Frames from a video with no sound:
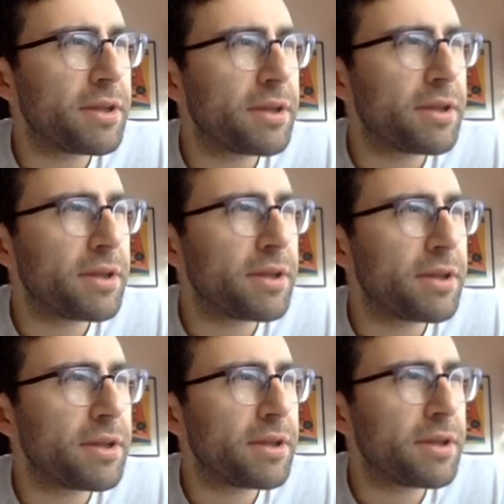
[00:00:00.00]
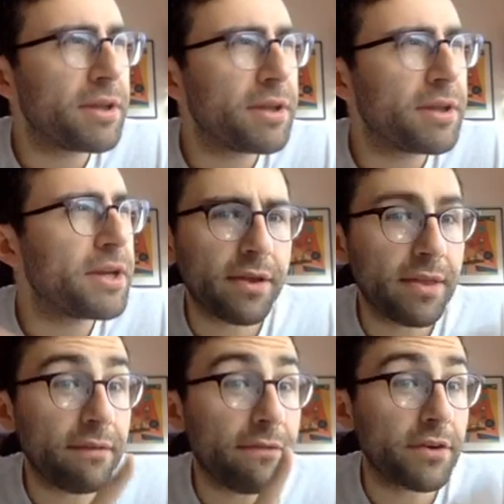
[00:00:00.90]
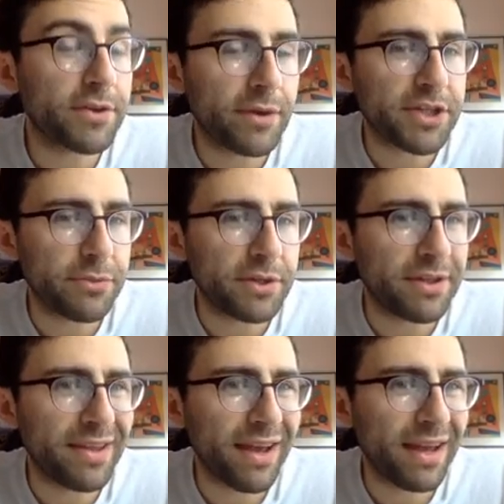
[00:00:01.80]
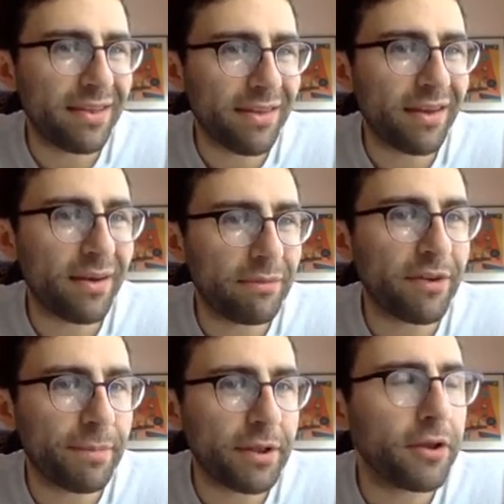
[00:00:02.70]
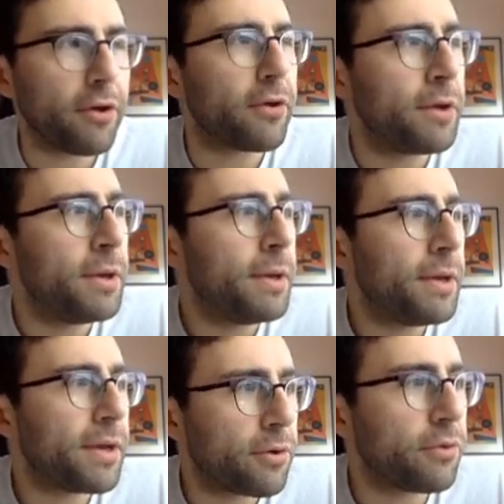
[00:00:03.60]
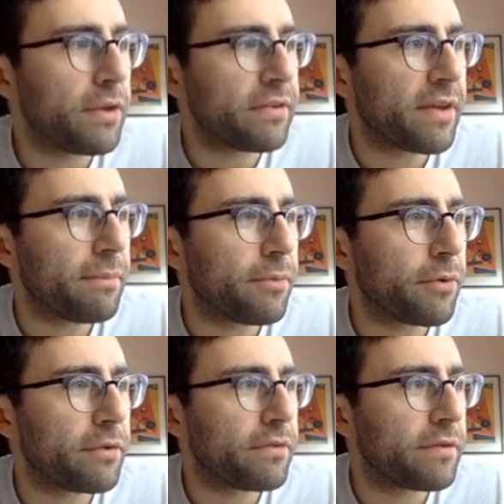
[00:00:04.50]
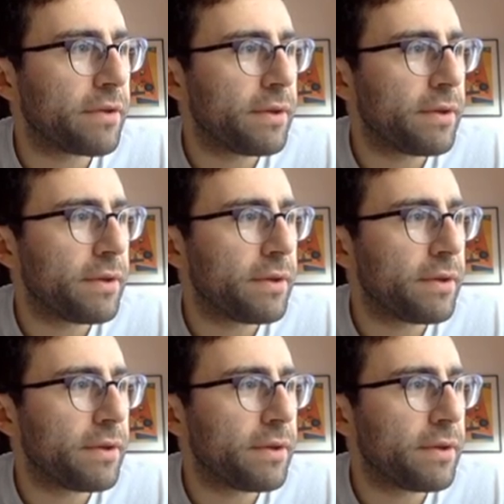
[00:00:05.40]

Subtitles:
Exponential modelling, that first question we did, that kind of thing comes up a lot in all the exam boards,